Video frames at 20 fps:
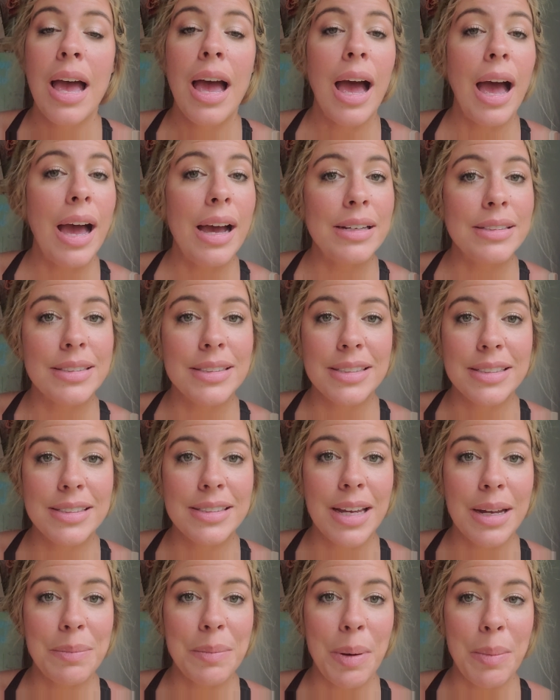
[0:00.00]
I didn't
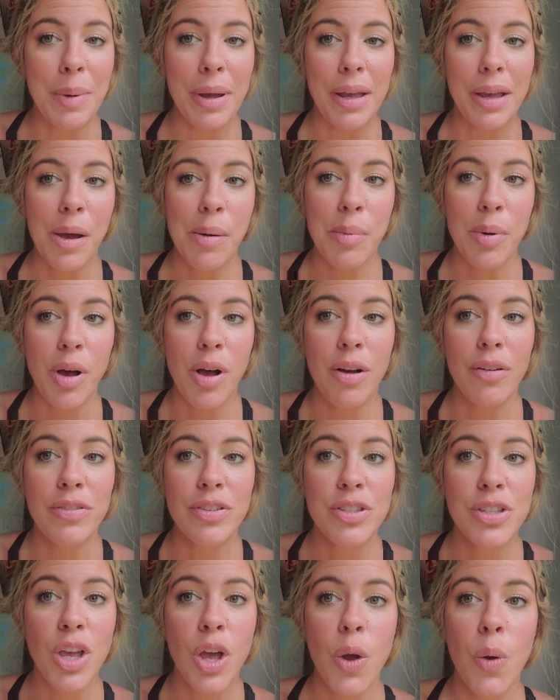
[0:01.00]
take my makeup off.
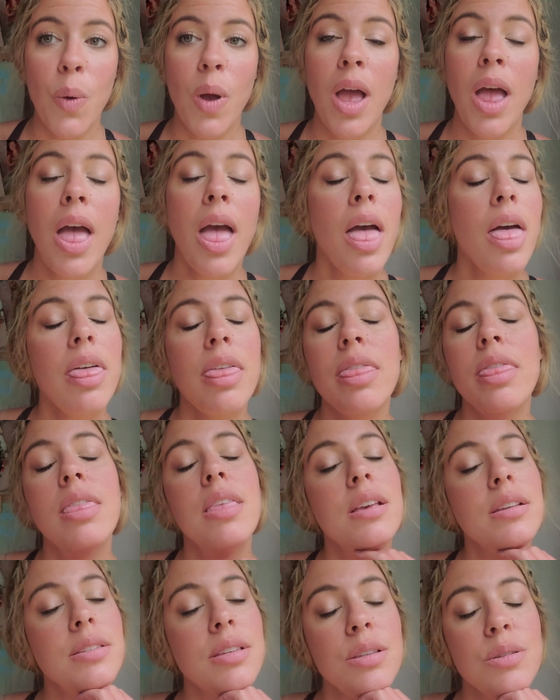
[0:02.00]
So
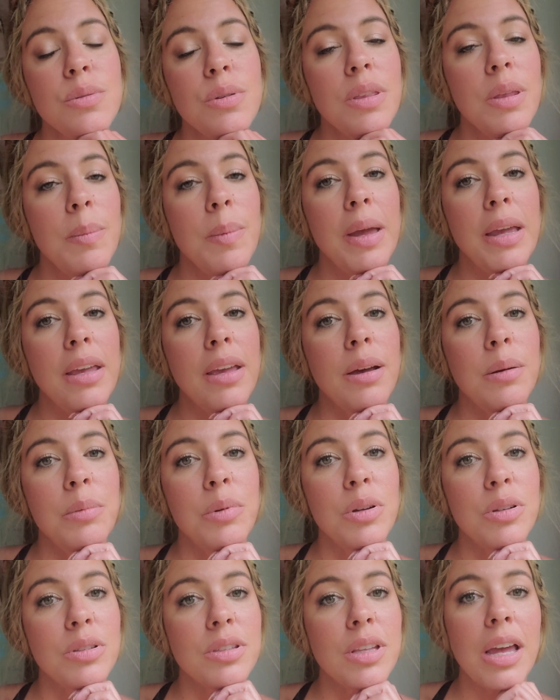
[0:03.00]
this is what the makeup
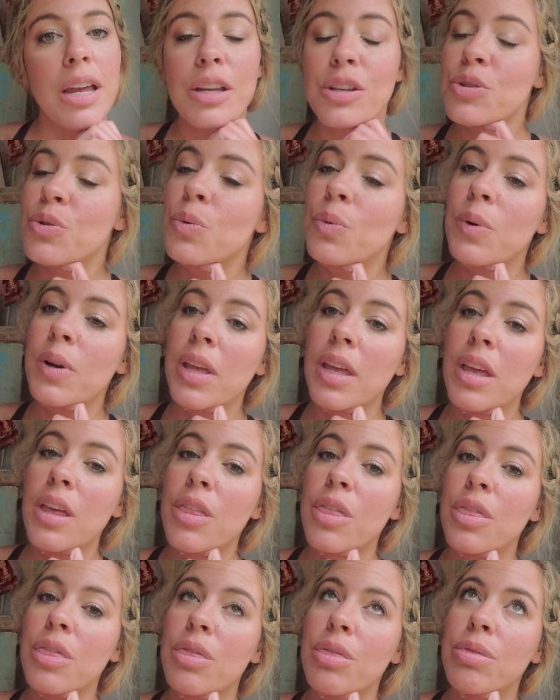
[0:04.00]
looks like
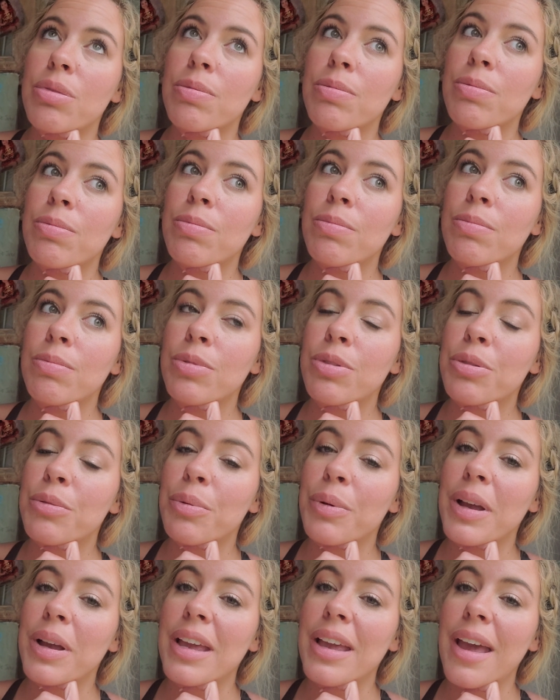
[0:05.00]

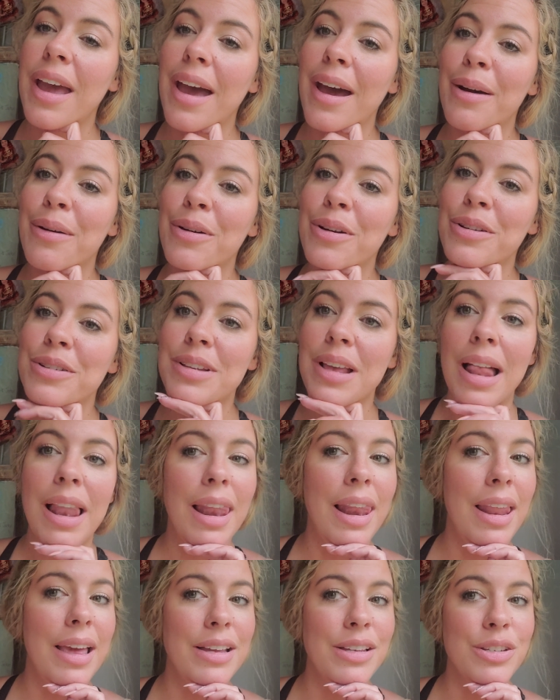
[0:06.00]
23 hours
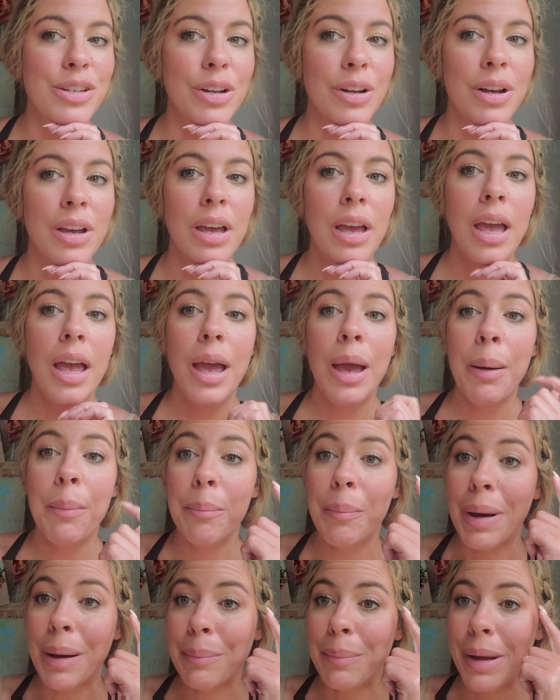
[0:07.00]
later.
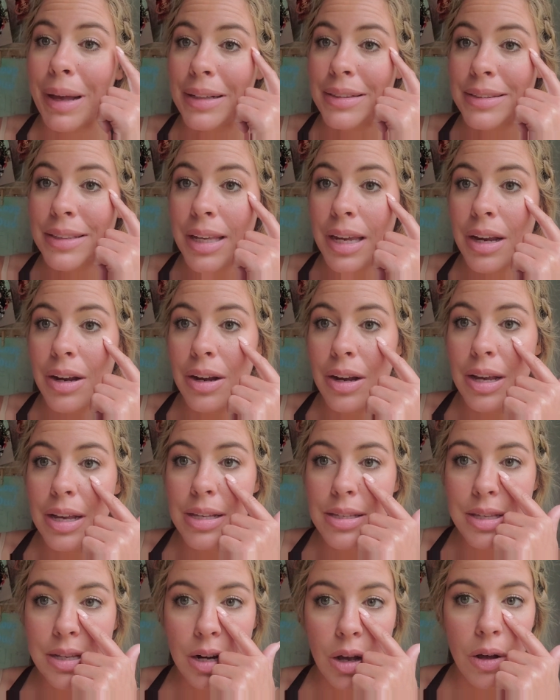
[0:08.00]
My mascara
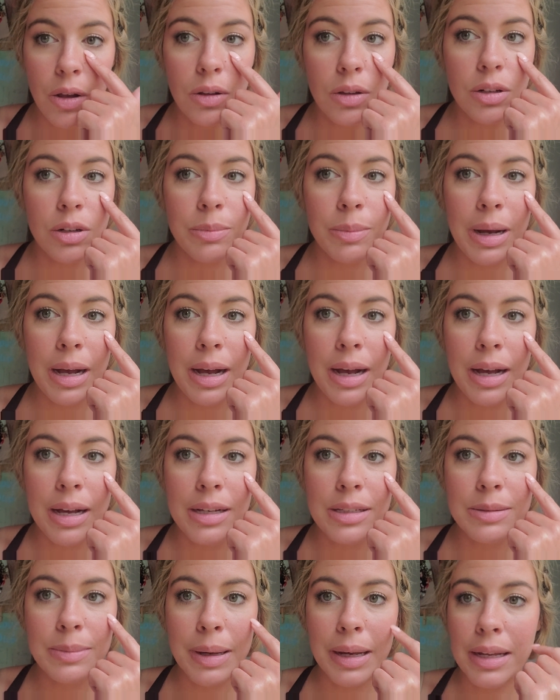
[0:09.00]
isn't all under my
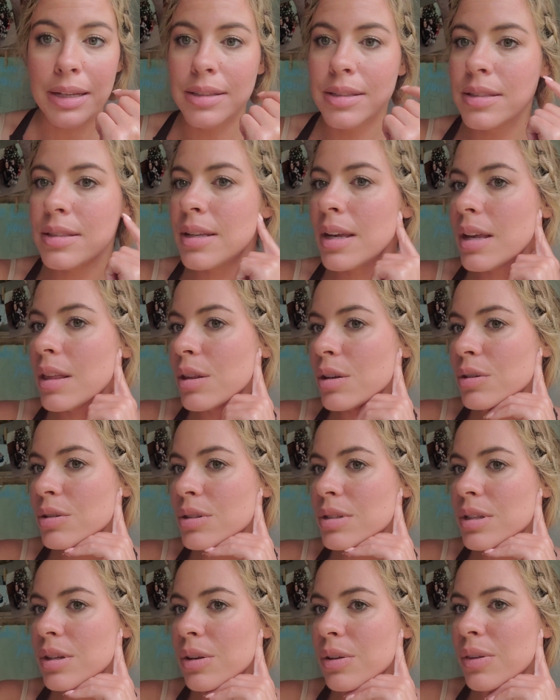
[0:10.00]
eyes. My concealer's
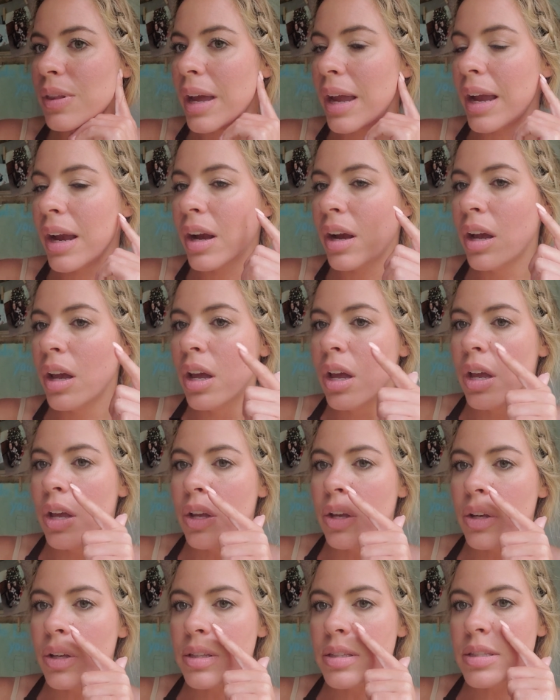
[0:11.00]
still there.
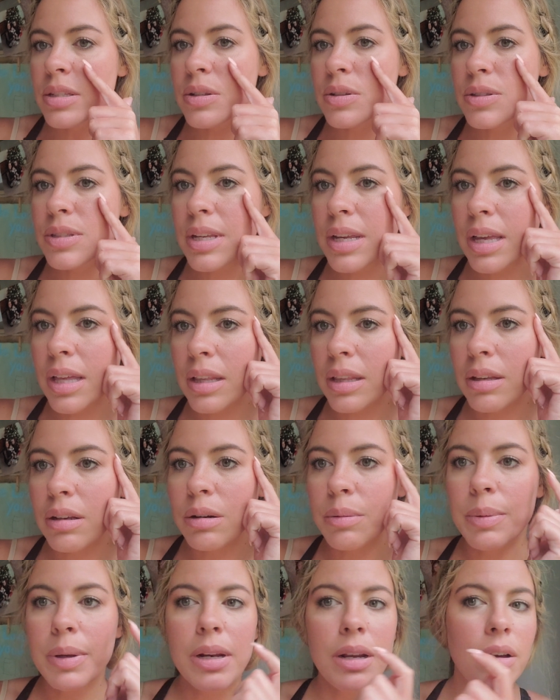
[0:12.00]
You can still see a
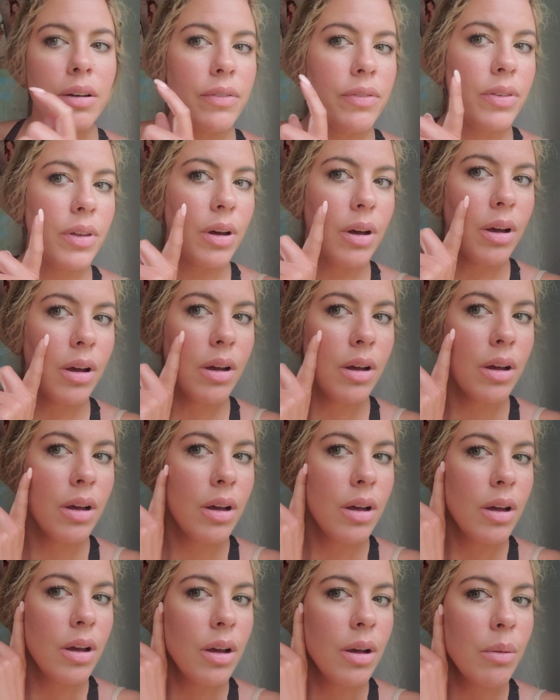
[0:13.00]
little bit of the
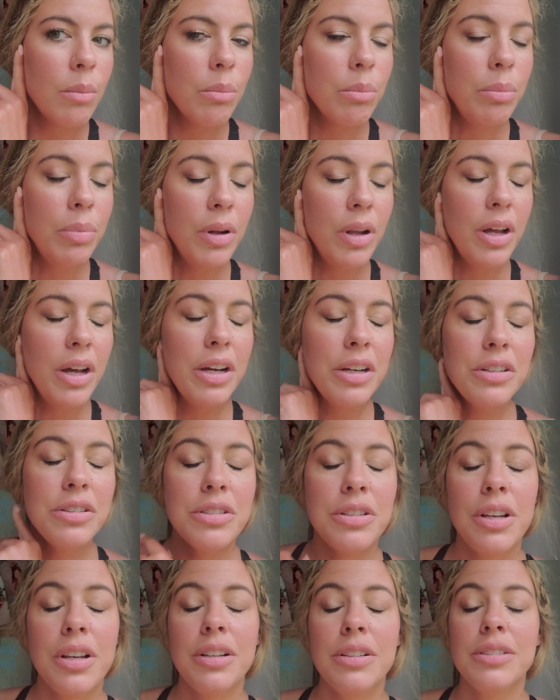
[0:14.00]

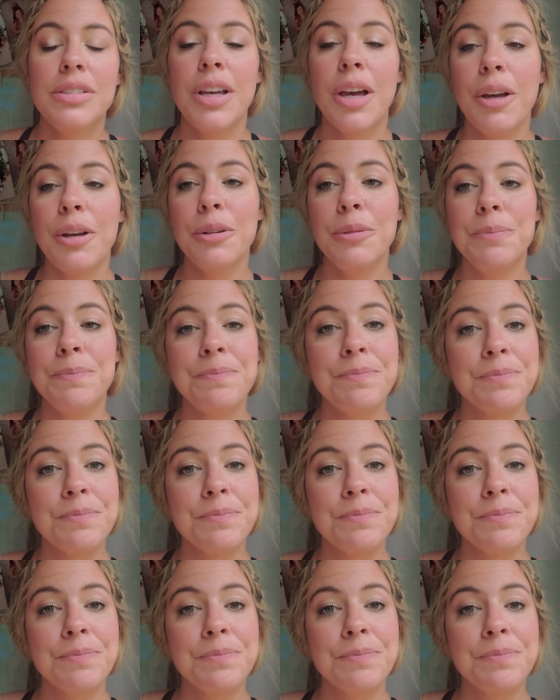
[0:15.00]
blush. So